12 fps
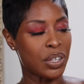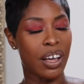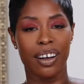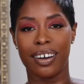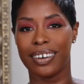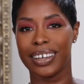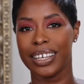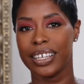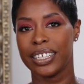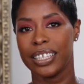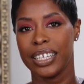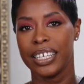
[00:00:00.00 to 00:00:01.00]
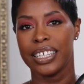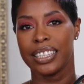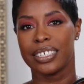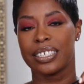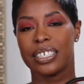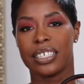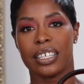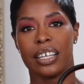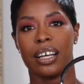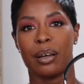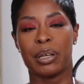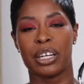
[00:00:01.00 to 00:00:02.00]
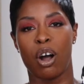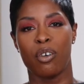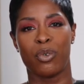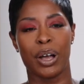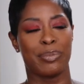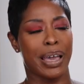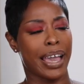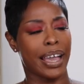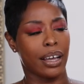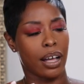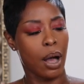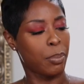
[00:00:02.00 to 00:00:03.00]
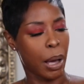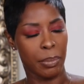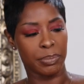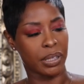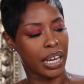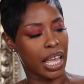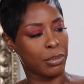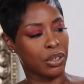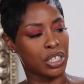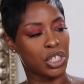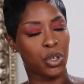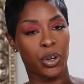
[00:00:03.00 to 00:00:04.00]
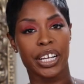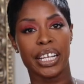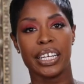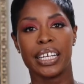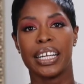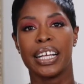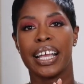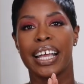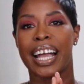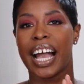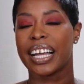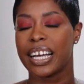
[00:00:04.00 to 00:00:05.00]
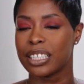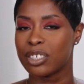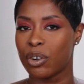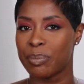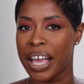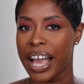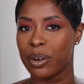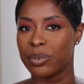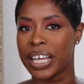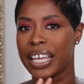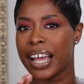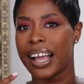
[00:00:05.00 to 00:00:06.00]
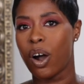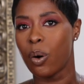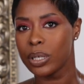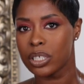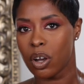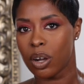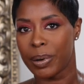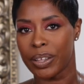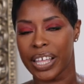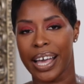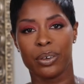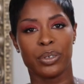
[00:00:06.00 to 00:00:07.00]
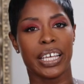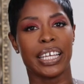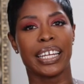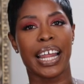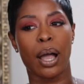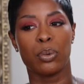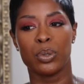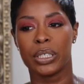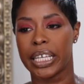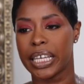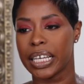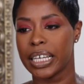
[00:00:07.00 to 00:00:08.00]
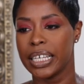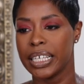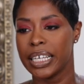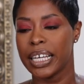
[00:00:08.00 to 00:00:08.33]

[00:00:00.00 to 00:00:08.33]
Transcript: long. This is um, an off-white bag. I'll pop up the name on the screen. I got this from the Outnet. I always talk about the Outnet and I will link